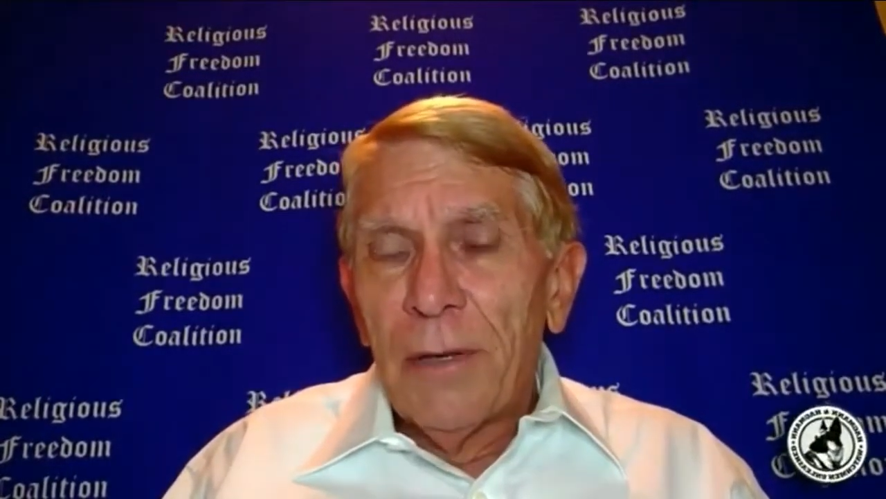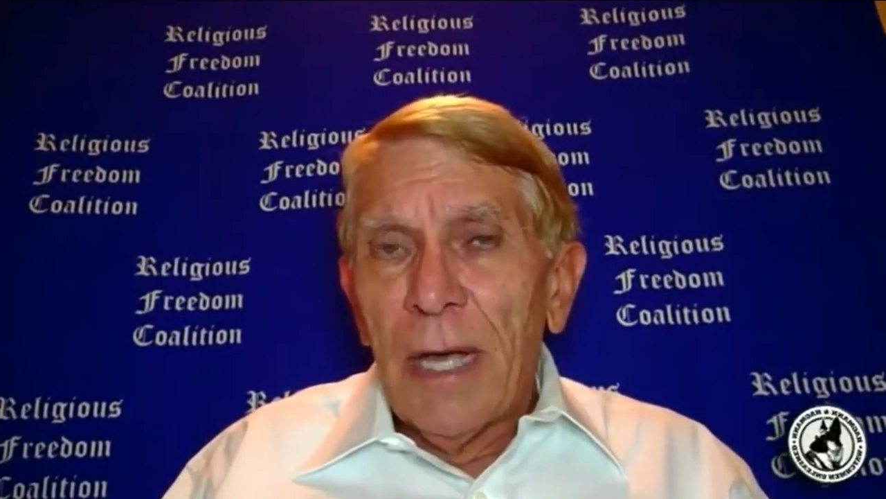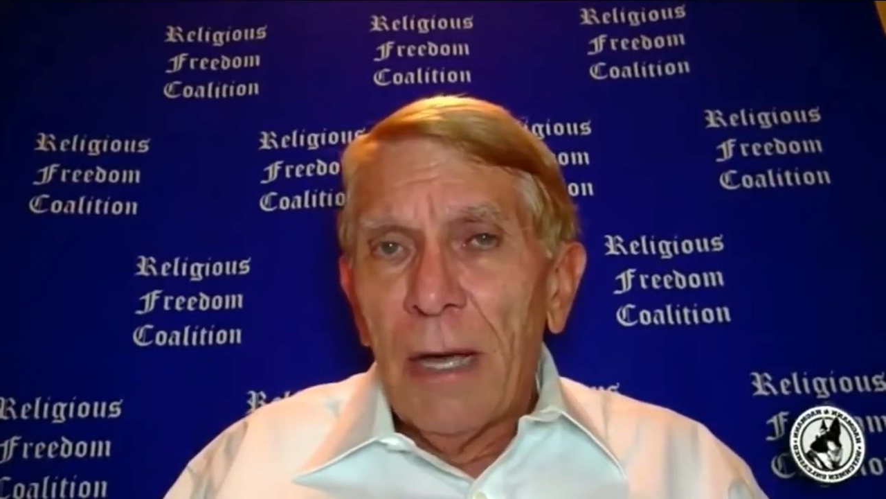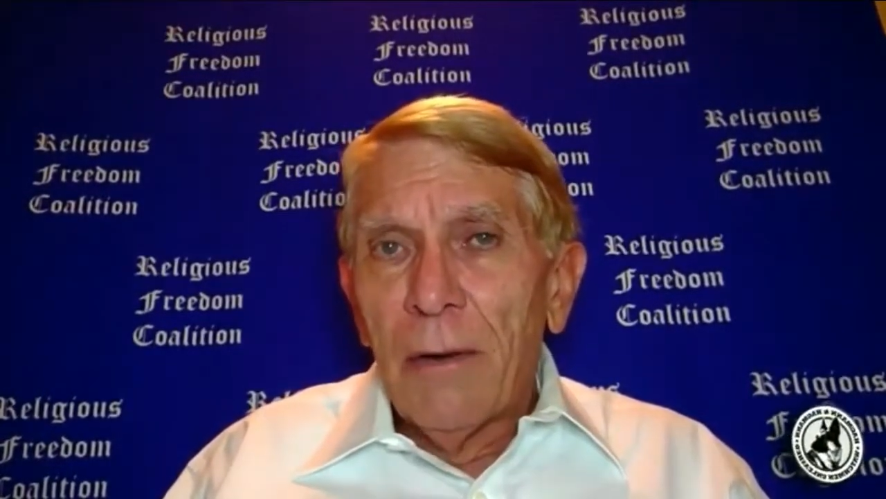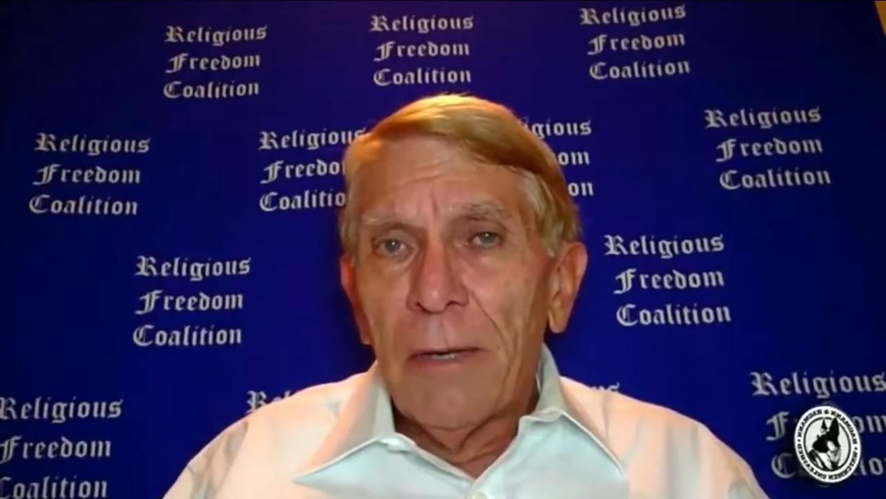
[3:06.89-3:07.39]

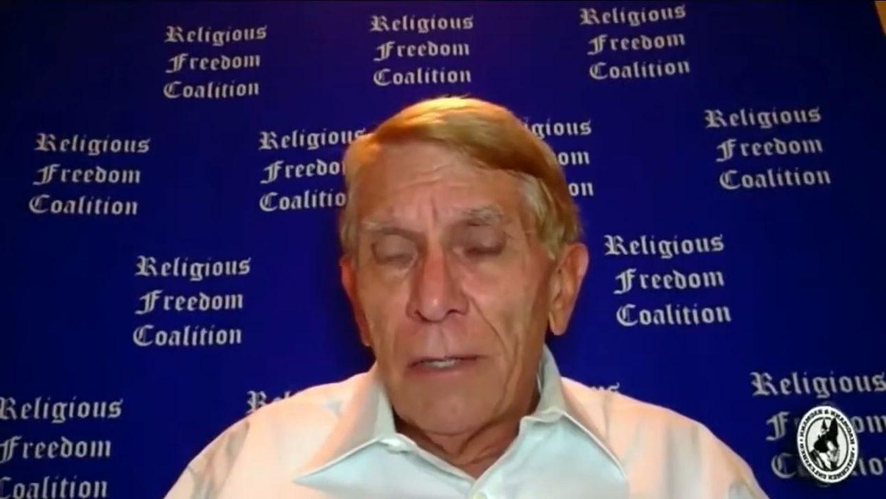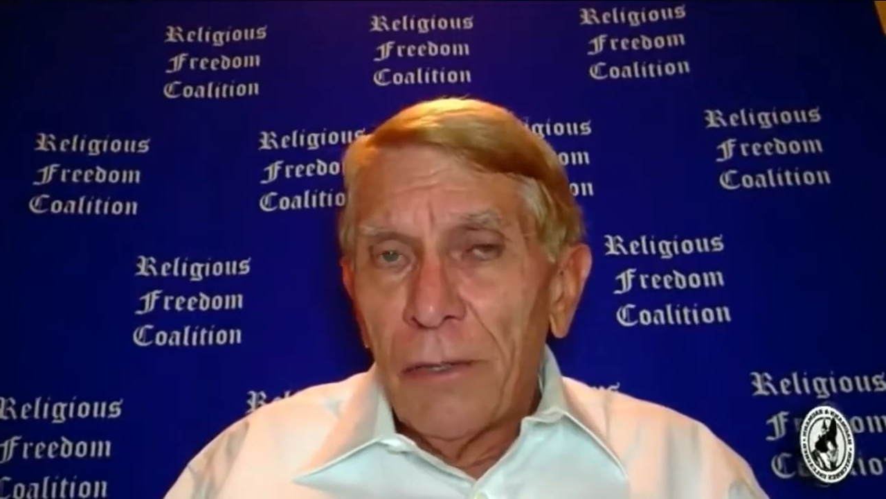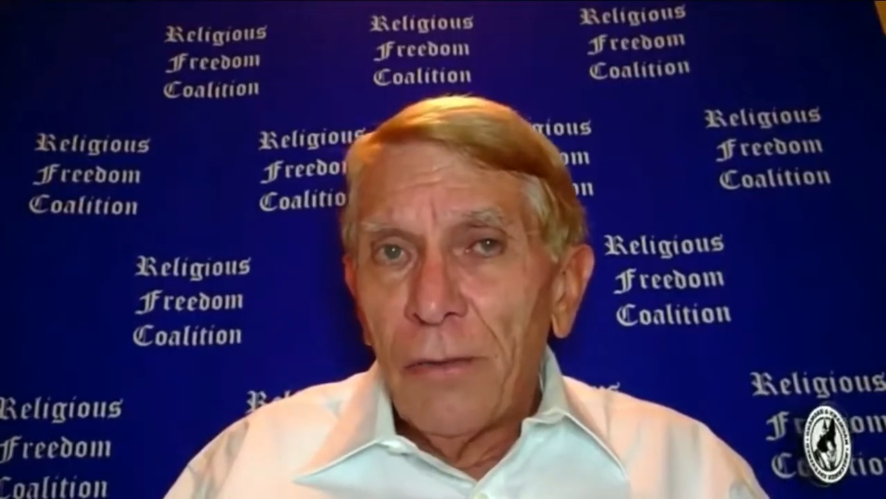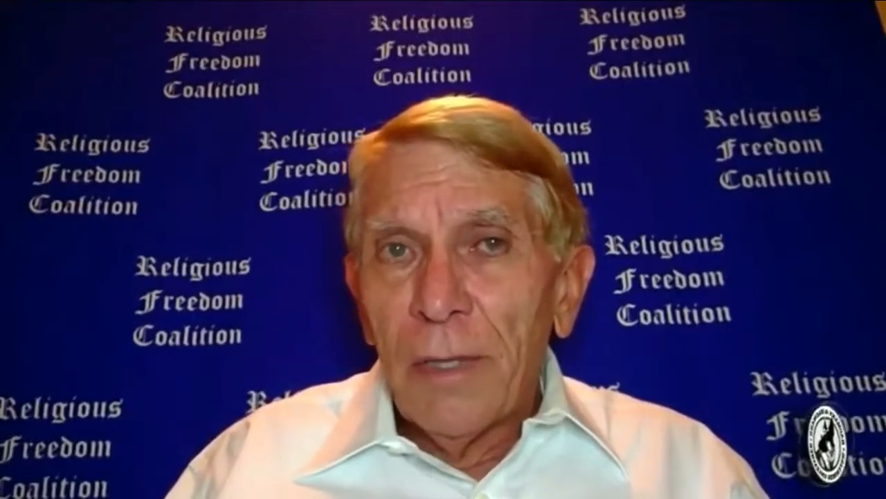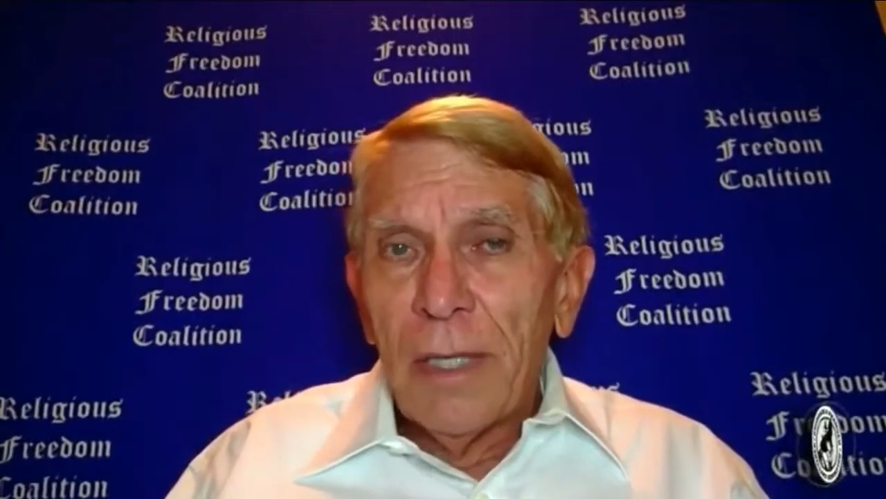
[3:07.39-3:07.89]
there now are
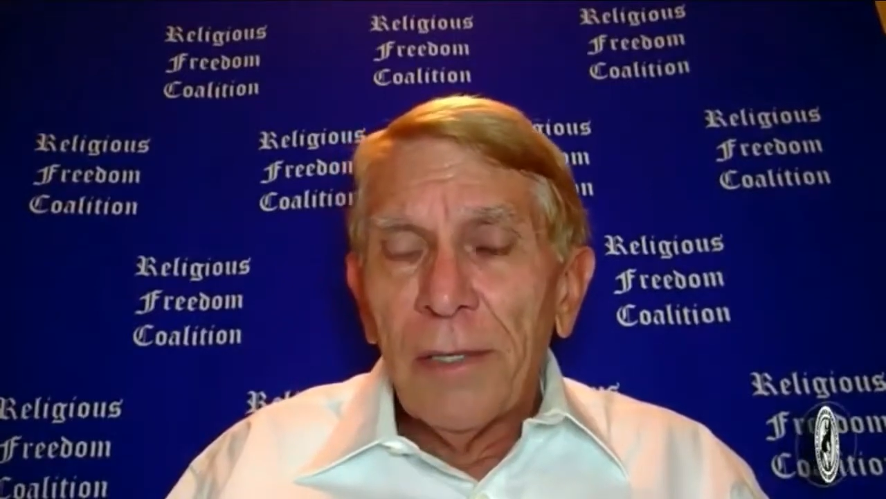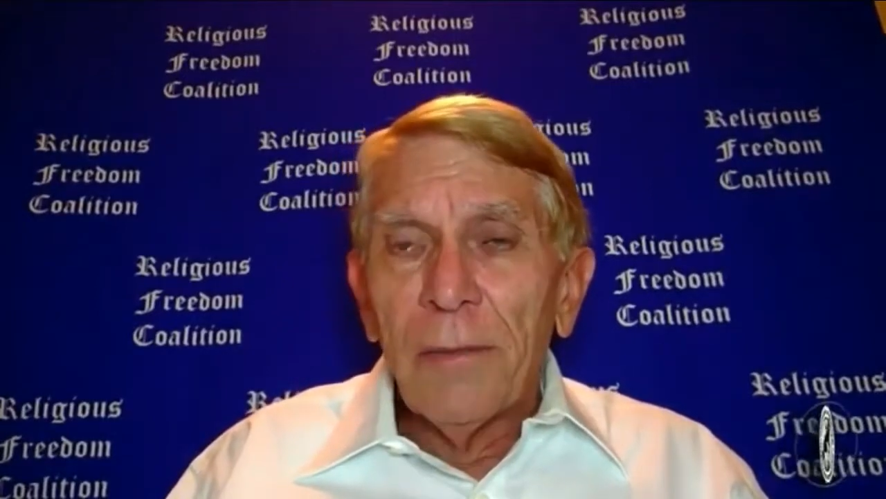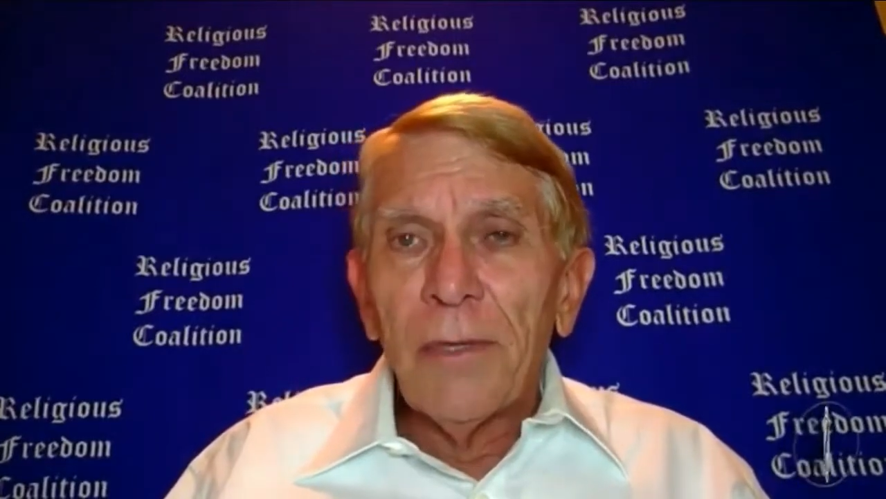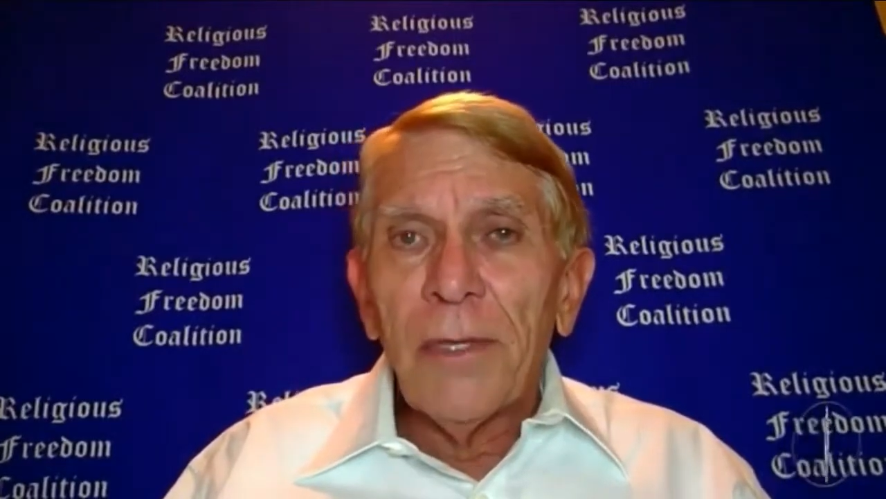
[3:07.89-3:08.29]
in tourism.